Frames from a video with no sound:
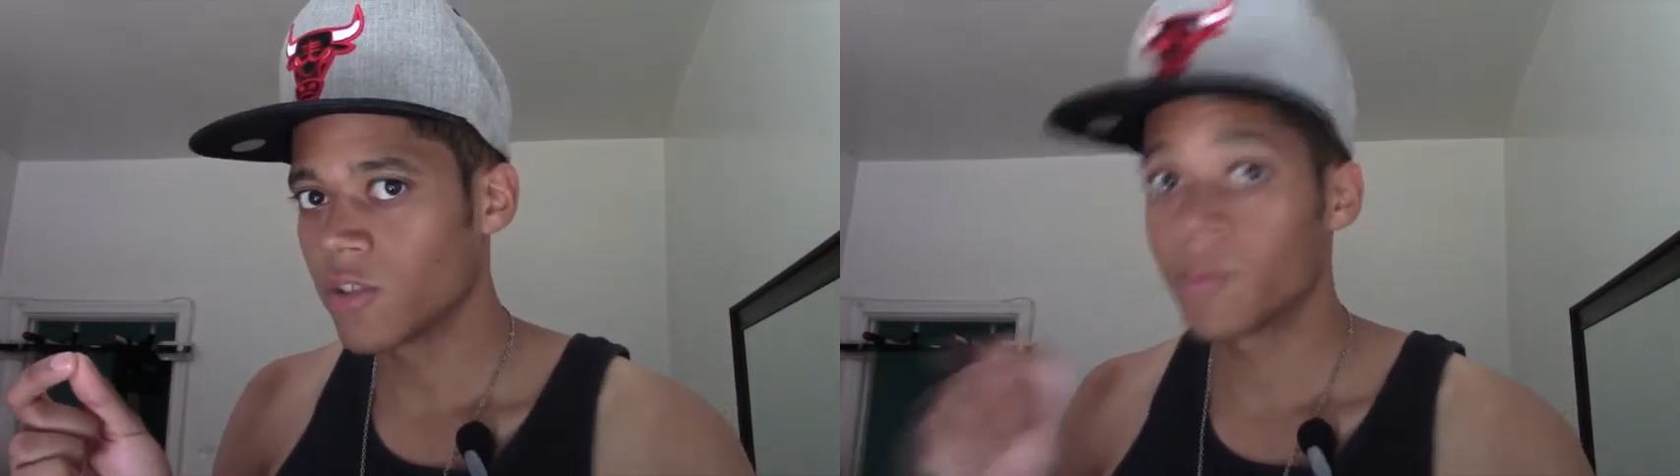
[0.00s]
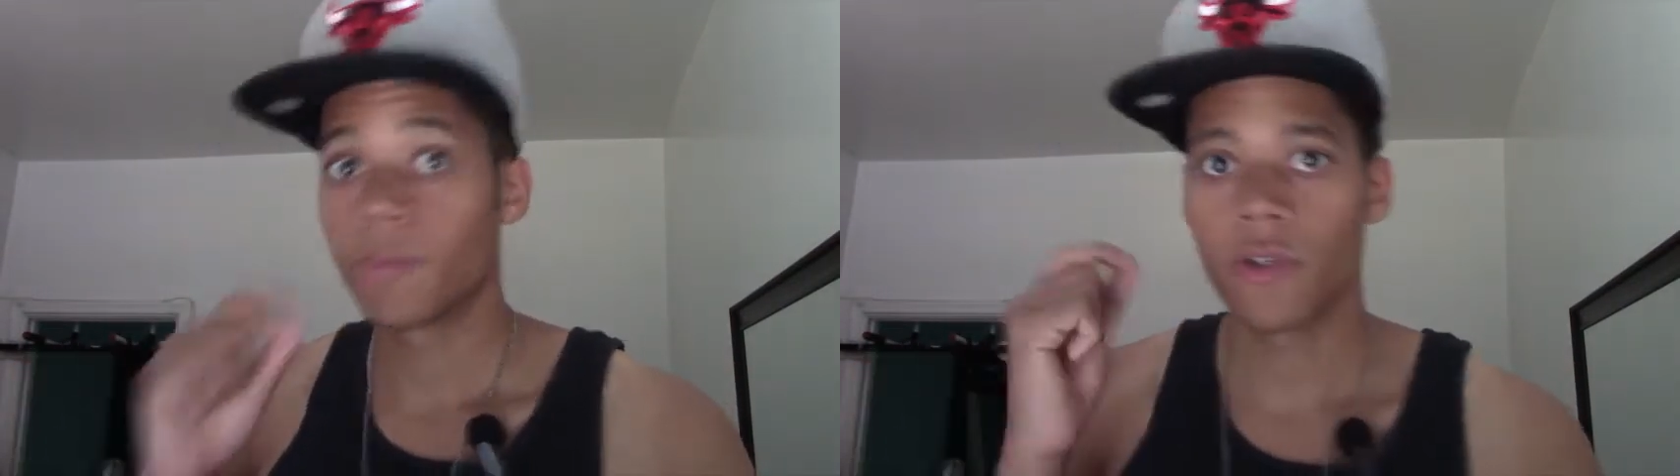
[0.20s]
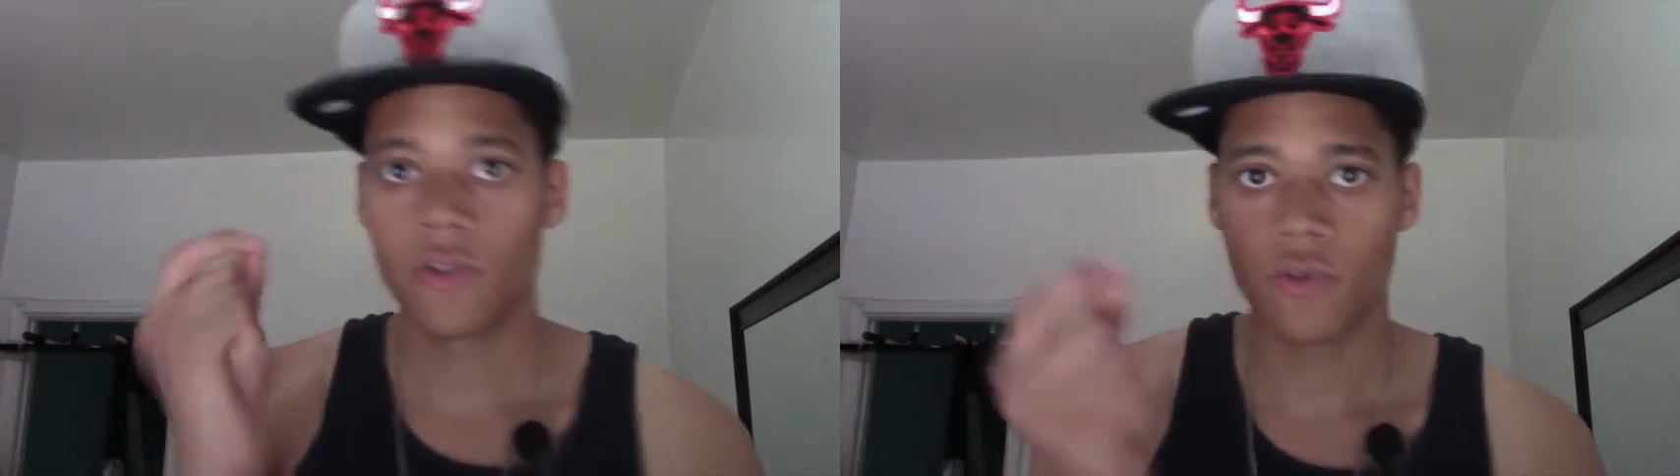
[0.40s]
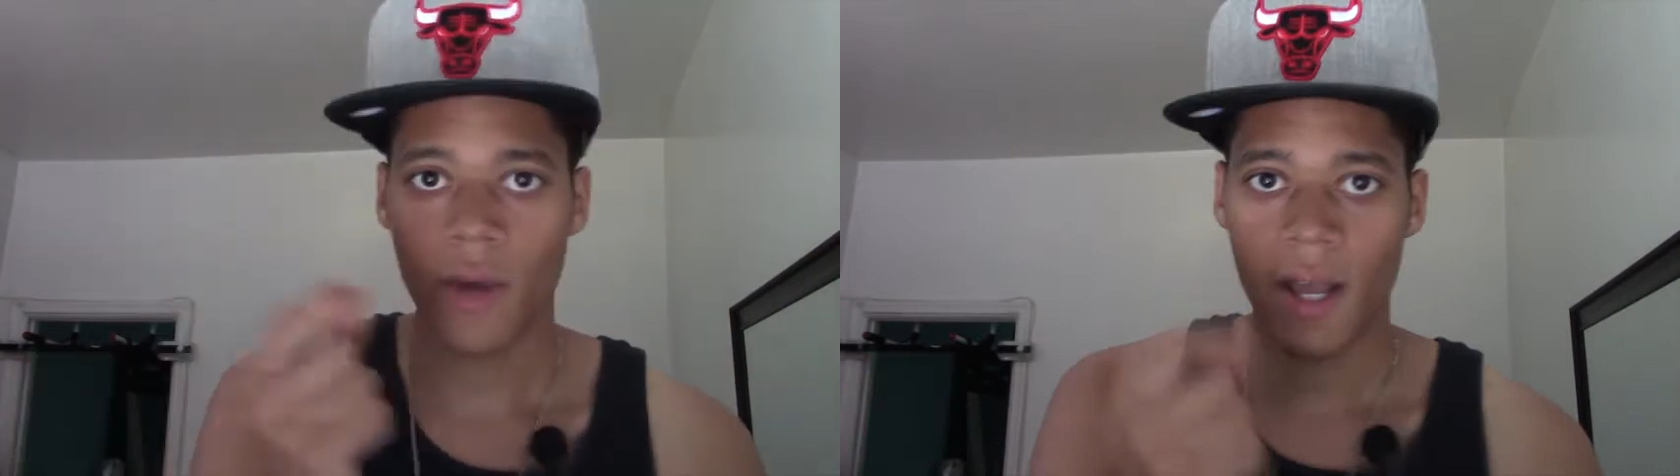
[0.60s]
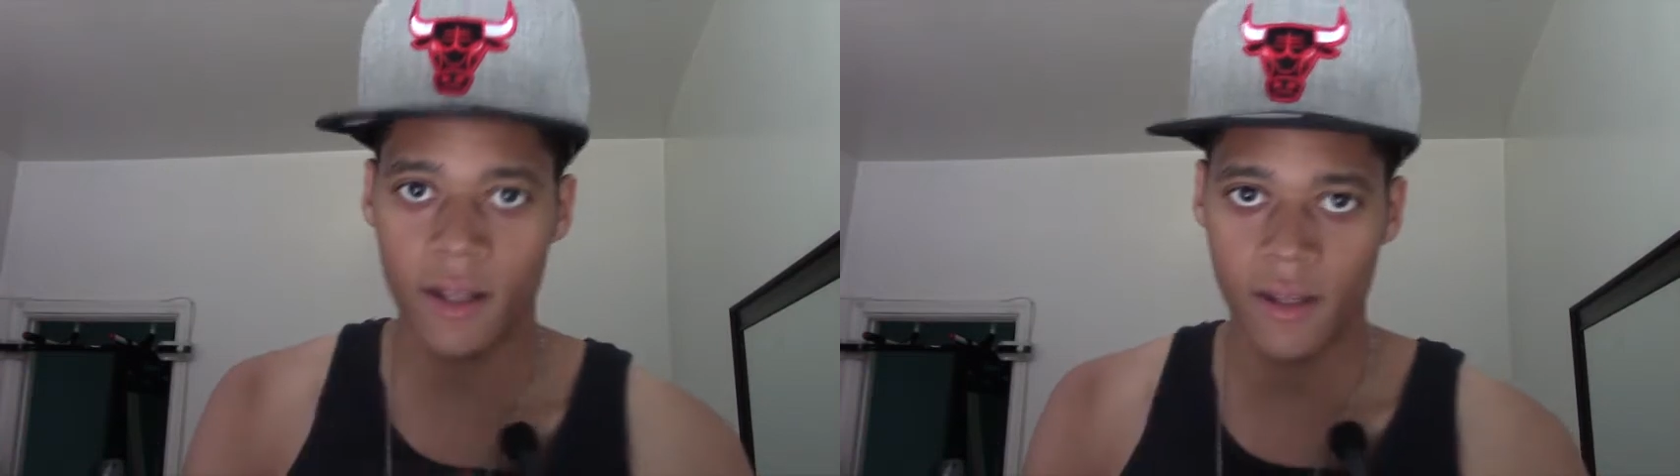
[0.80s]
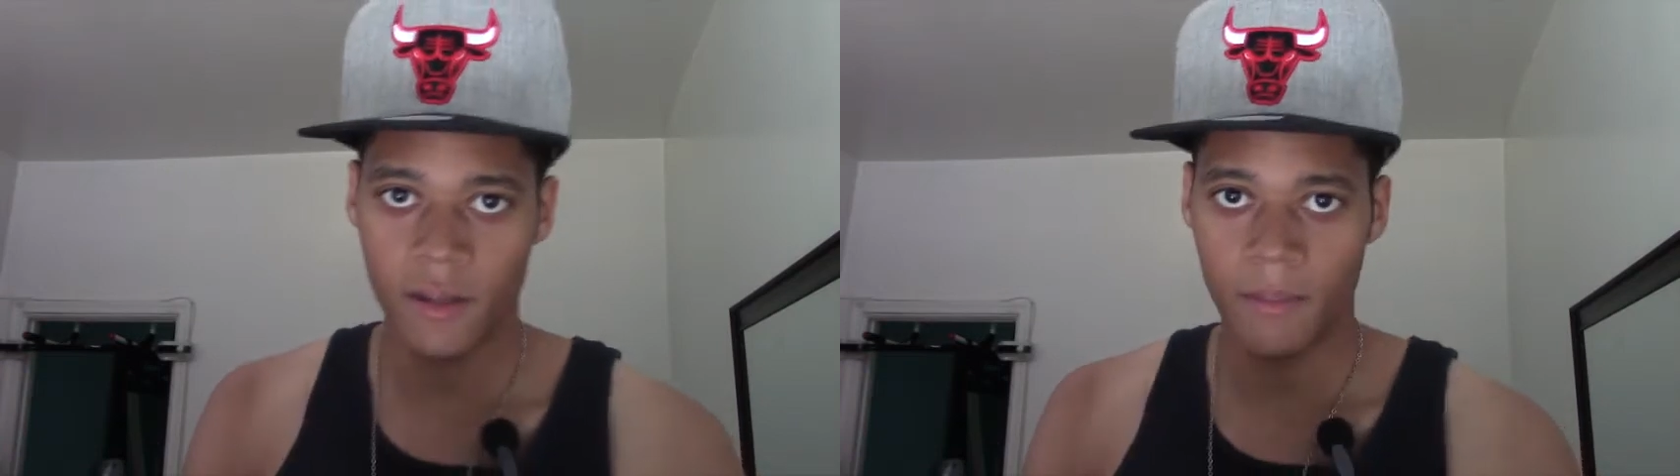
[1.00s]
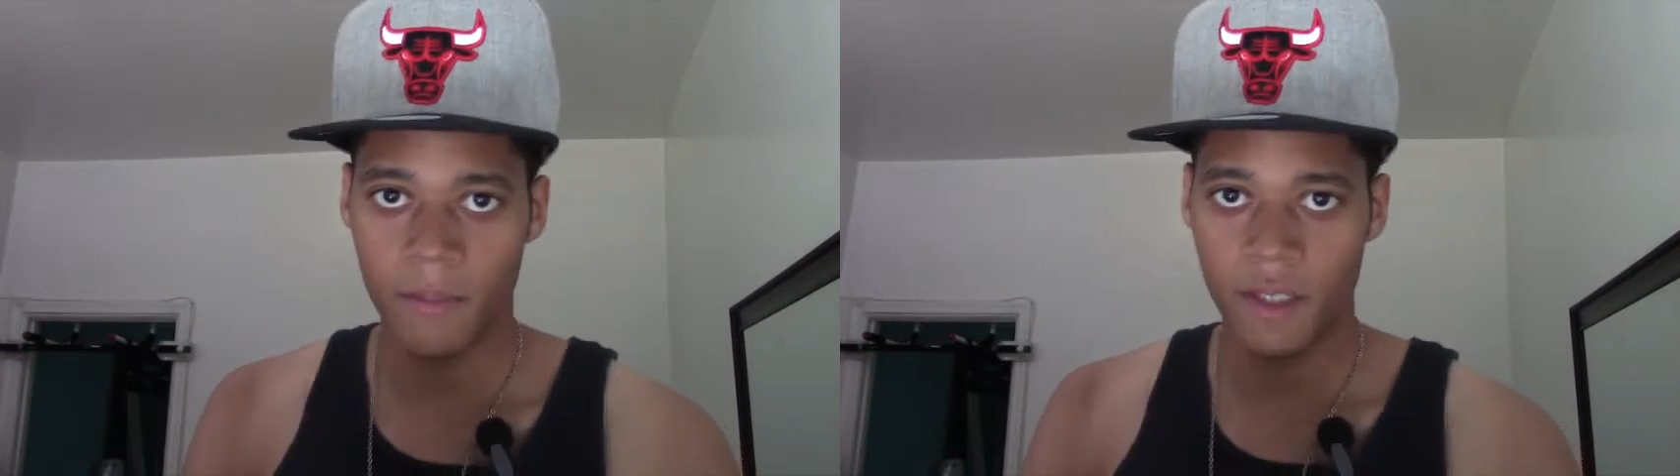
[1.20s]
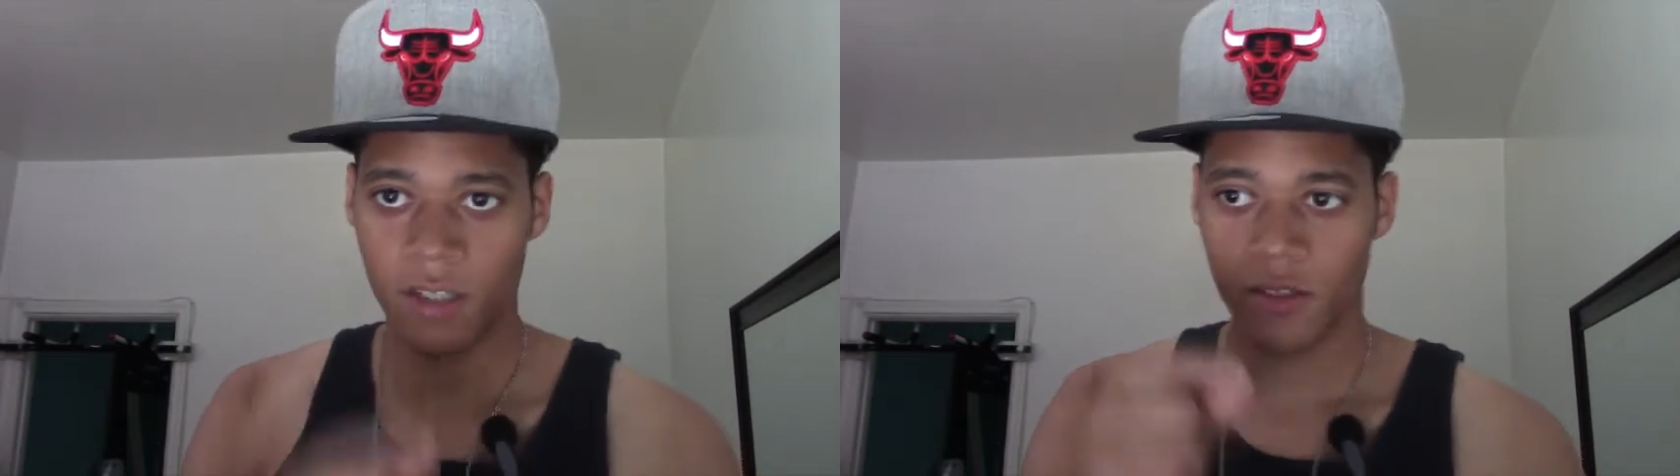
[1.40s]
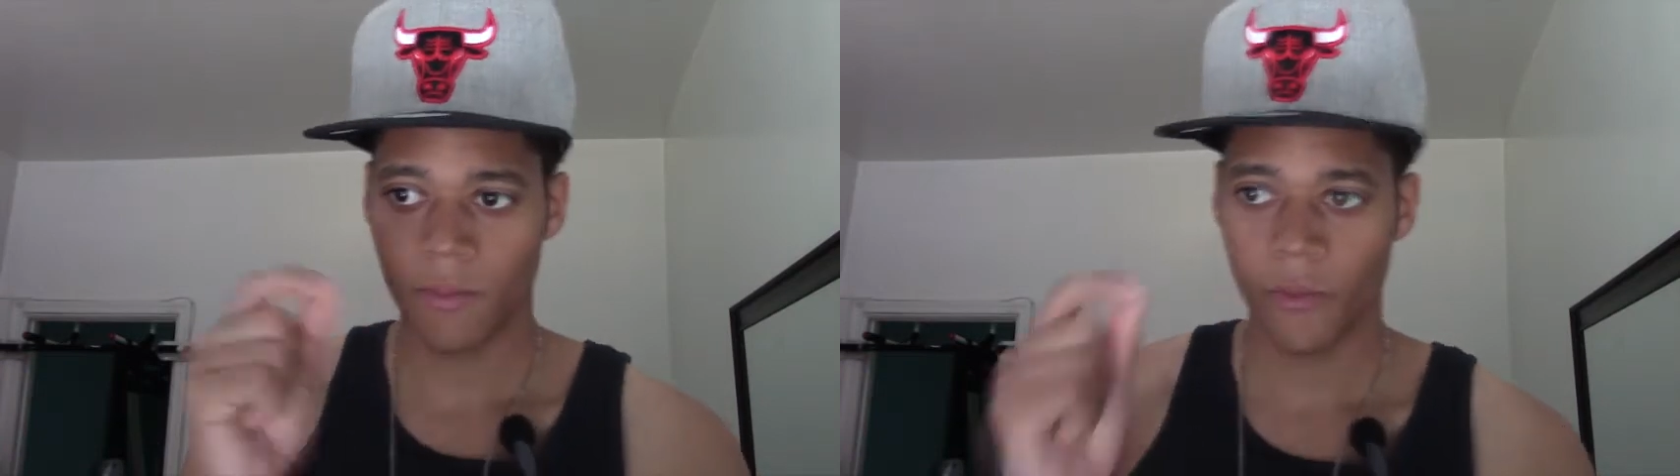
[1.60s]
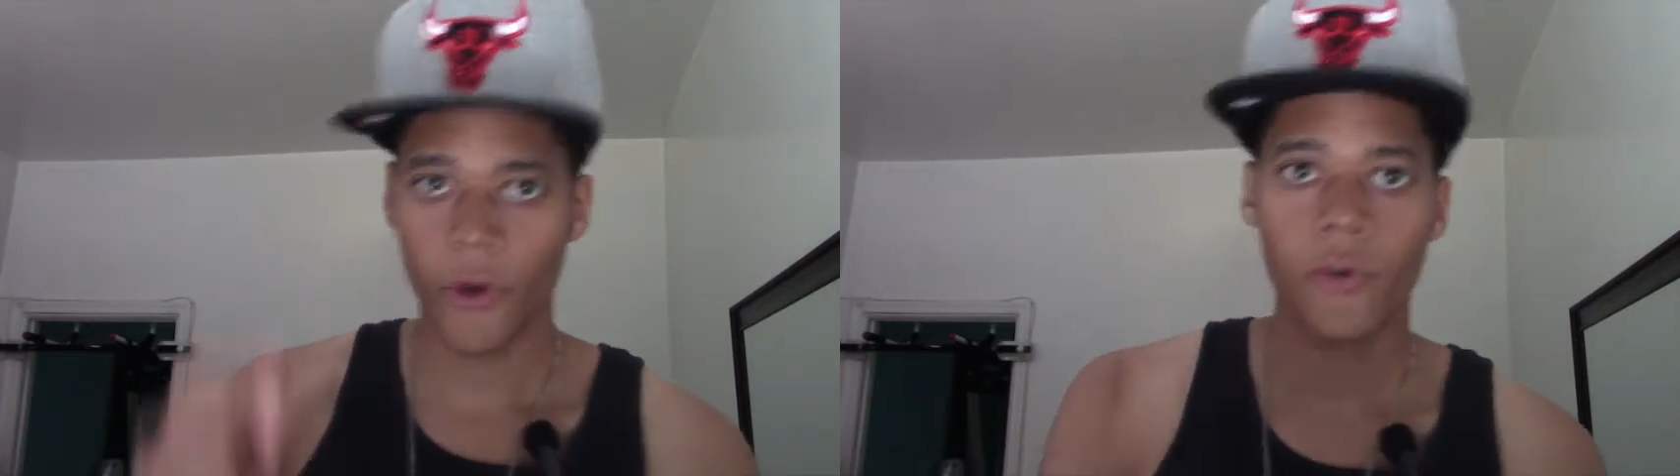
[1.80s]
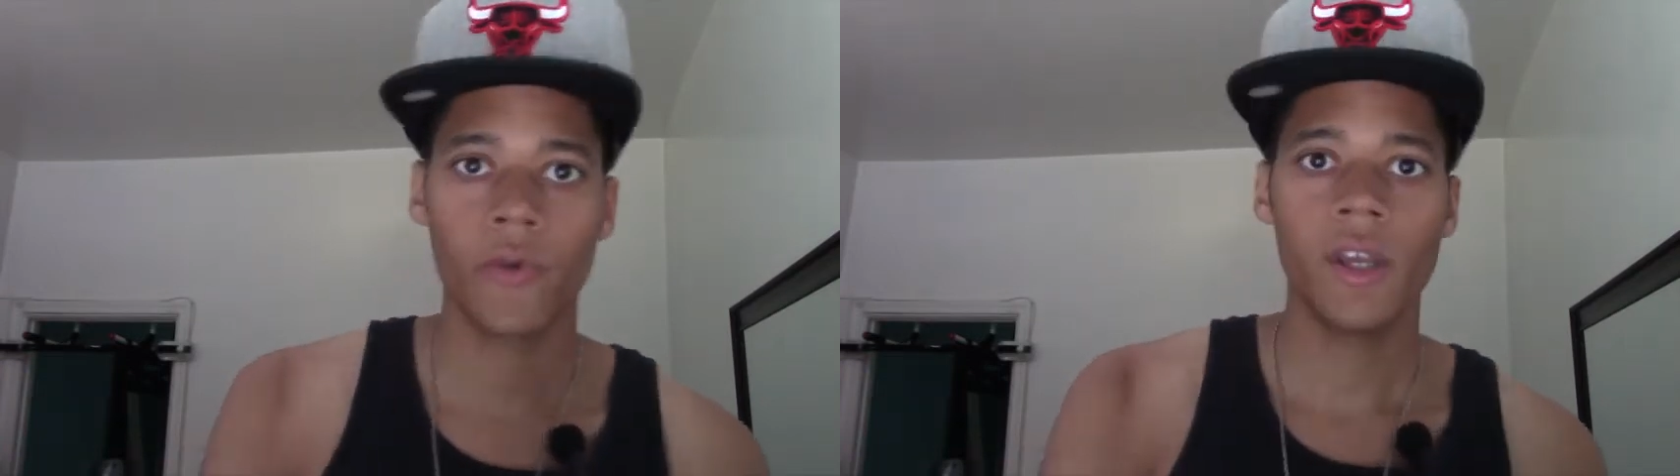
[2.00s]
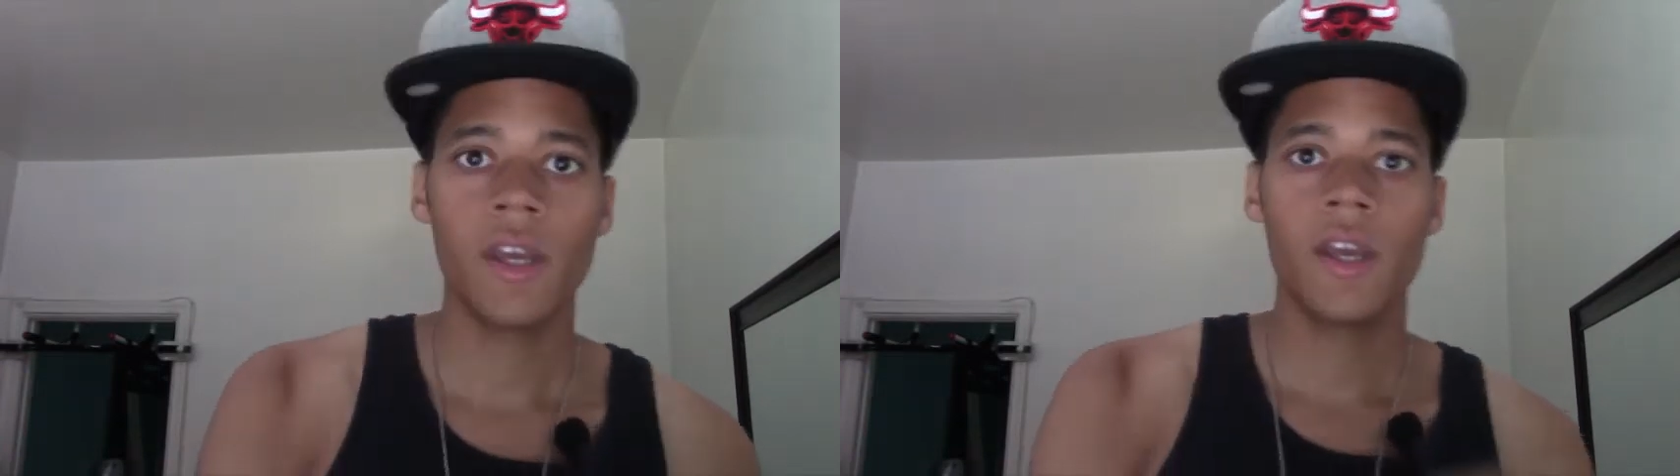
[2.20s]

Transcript: spirituality, because Mercury